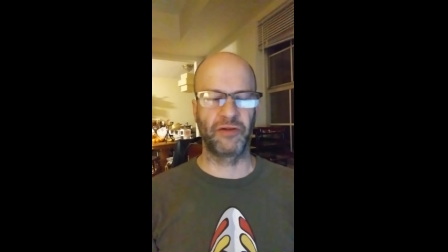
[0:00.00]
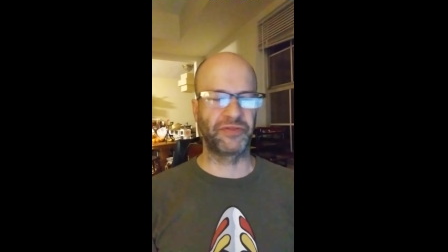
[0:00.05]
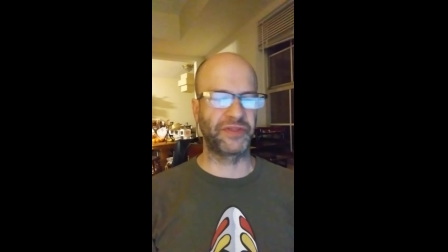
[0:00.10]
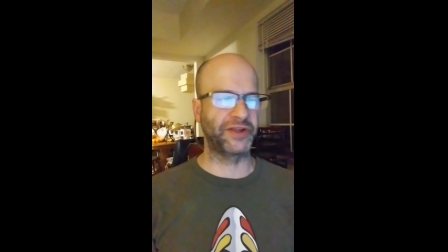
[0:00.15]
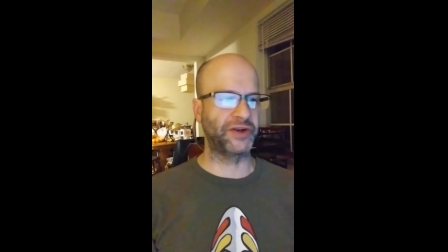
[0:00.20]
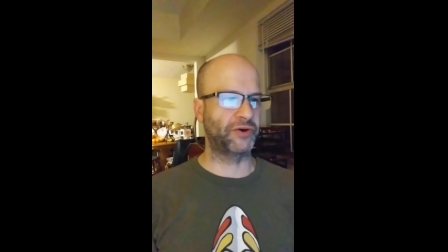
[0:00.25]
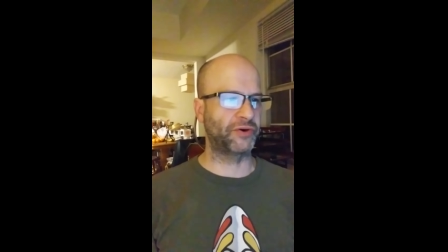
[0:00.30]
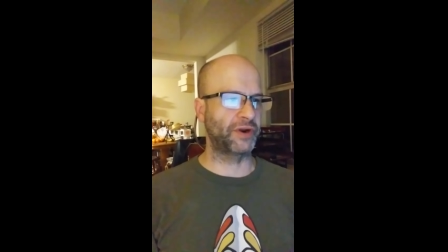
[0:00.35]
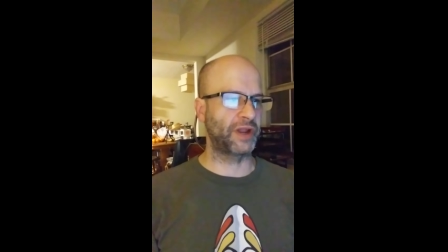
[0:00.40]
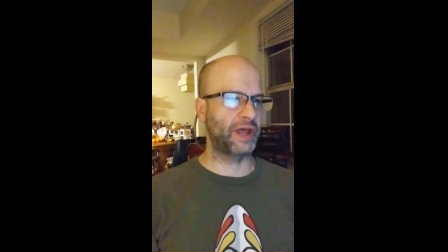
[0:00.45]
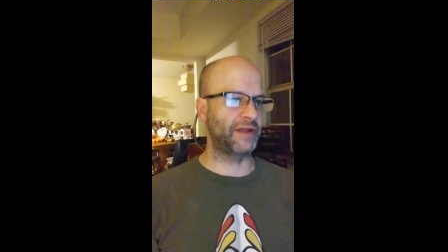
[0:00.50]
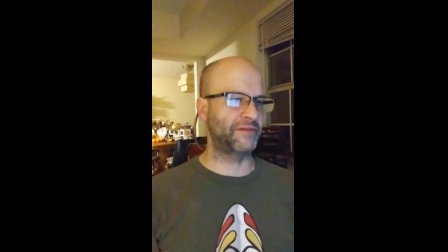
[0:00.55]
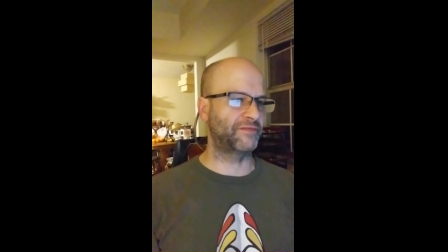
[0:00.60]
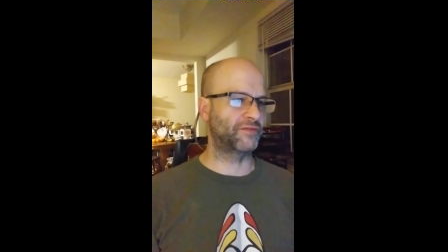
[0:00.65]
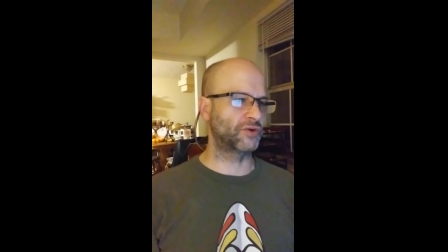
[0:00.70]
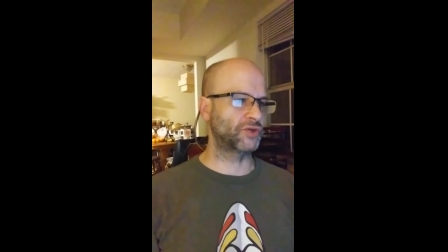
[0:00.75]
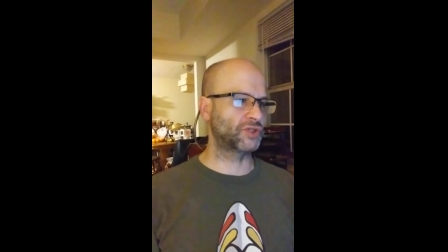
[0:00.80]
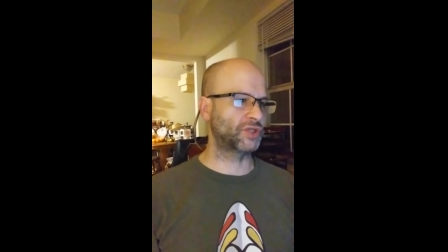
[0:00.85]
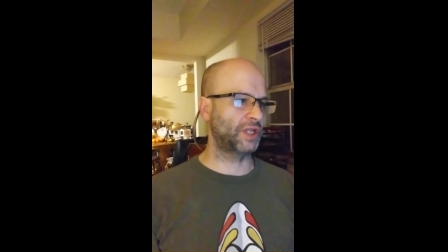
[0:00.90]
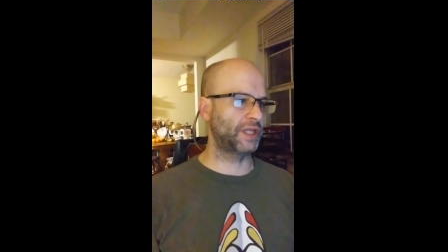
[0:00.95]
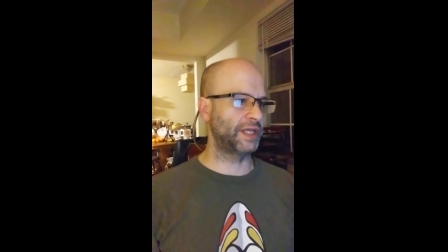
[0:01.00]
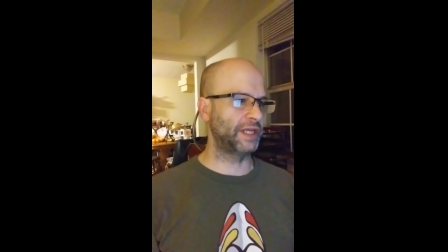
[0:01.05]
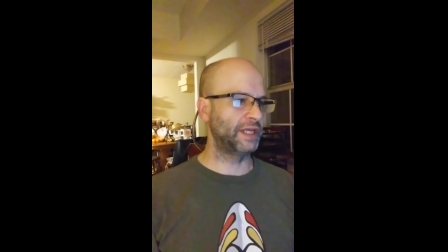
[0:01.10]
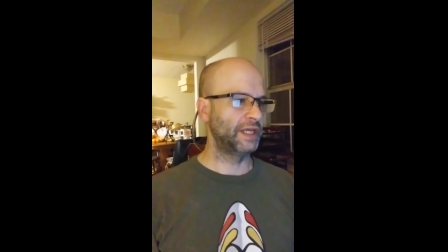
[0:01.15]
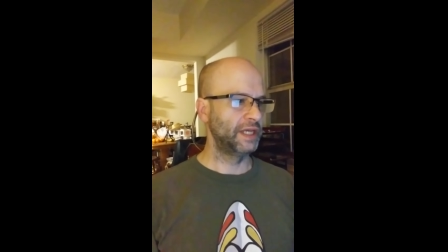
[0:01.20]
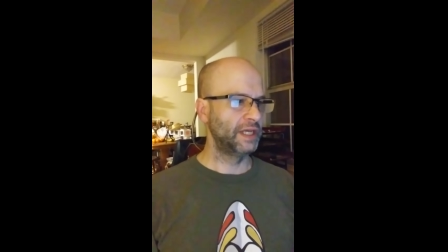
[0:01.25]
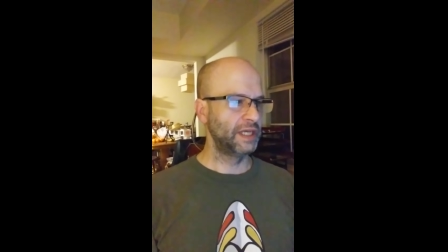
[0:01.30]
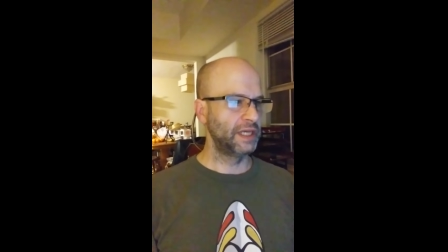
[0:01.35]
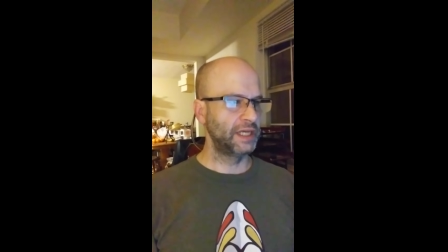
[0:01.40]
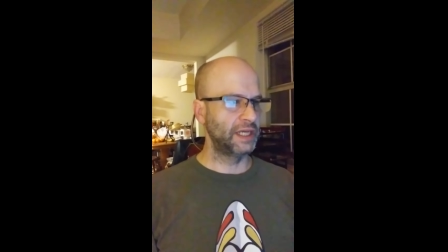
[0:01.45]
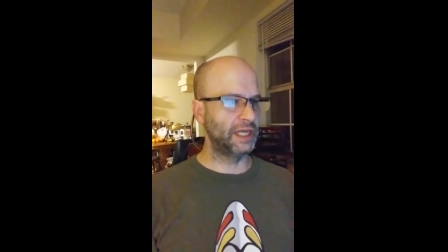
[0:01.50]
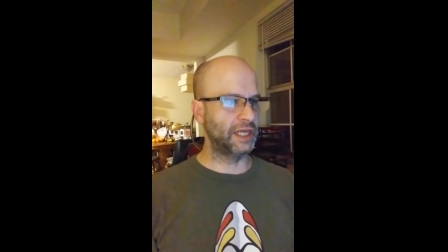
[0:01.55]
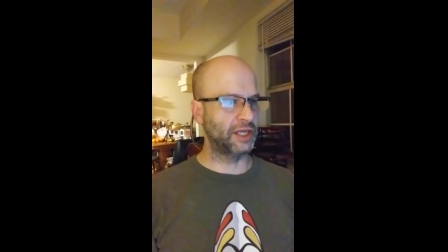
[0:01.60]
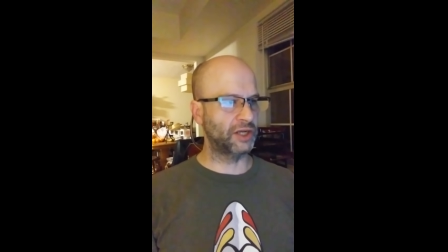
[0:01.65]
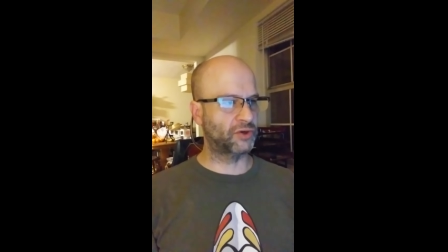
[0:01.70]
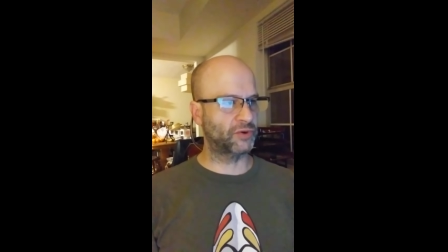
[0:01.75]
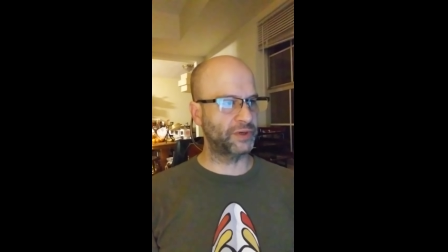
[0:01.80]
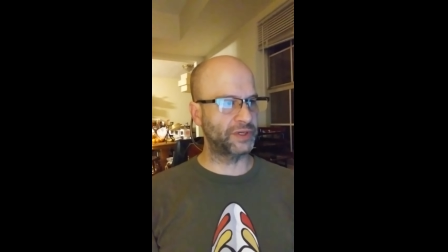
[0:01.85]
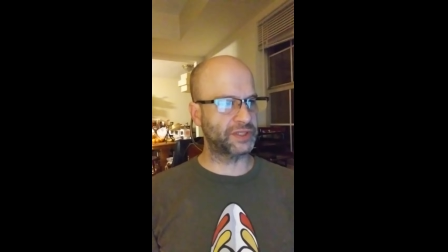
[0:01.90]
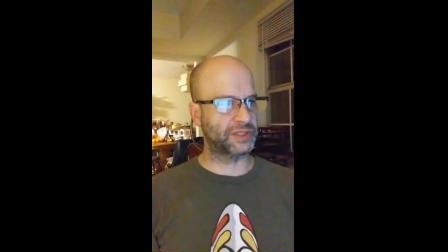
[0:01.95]
They don't adversely
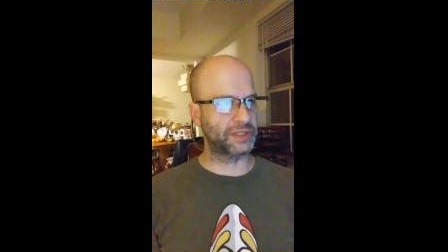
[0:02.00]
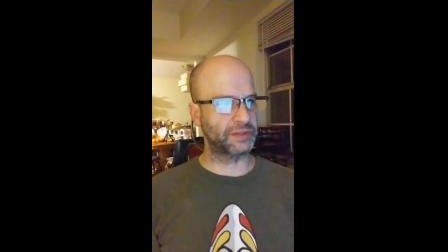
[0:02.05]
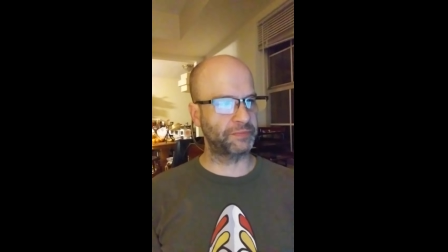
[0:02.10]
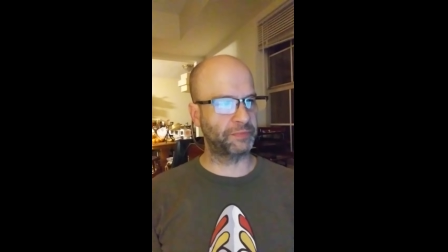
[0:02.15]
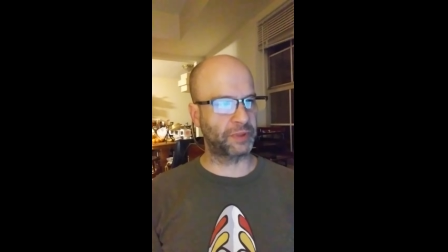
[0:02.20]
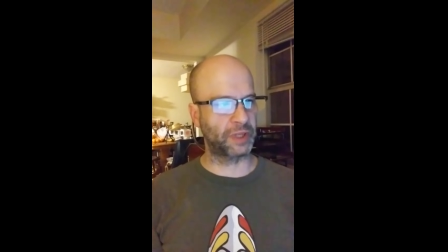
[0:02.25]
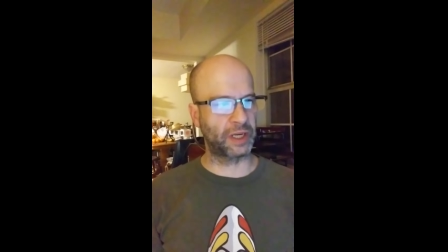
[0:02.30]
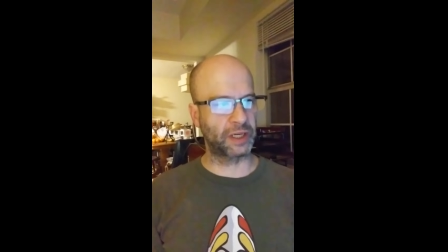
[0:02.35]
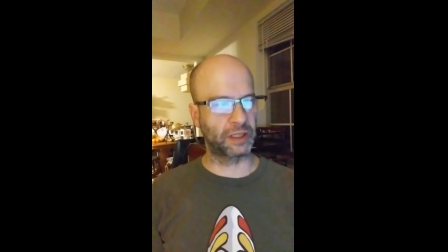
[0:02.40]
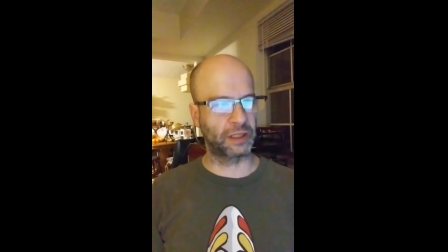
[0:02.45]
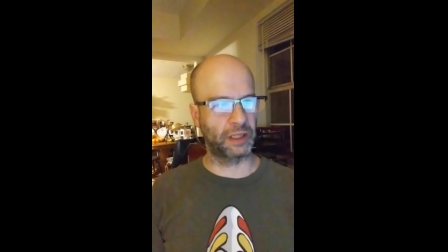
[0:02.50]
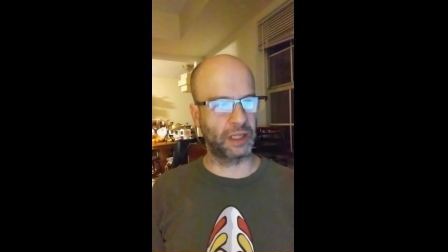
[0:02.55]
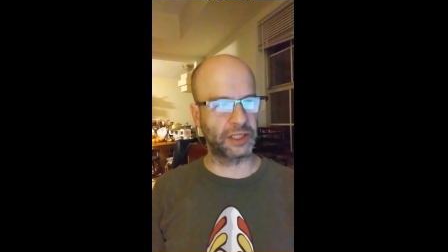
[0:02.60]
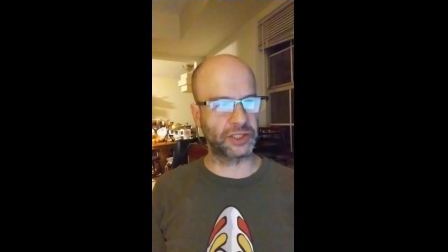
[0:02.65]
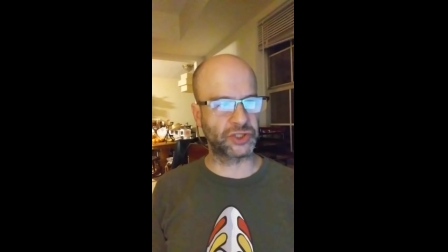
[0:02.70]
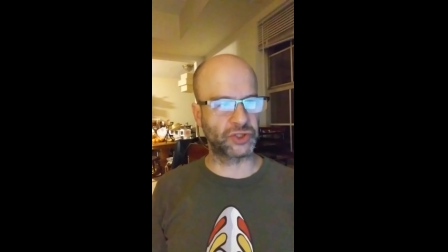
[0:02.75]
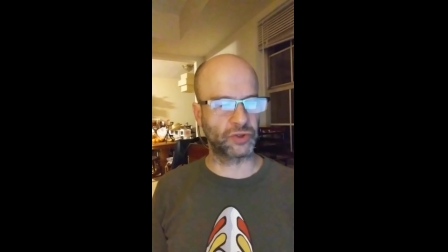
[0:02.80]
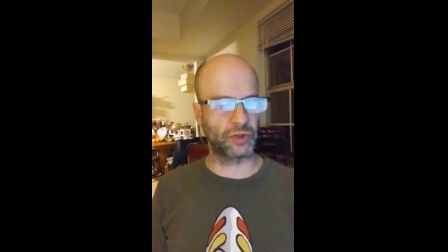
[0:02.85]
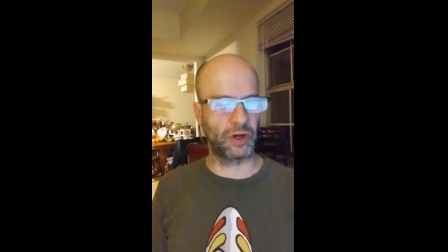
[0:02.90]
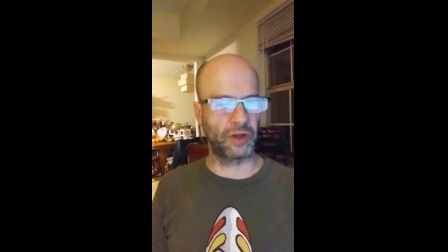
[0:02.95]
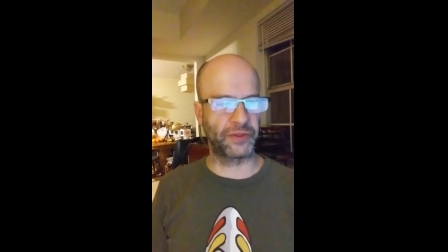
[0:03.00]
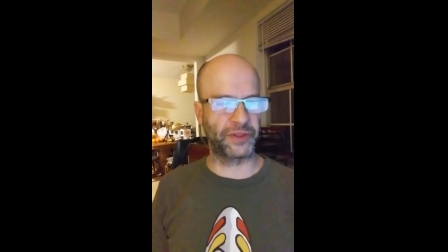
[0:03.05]
increase blood cholesterol.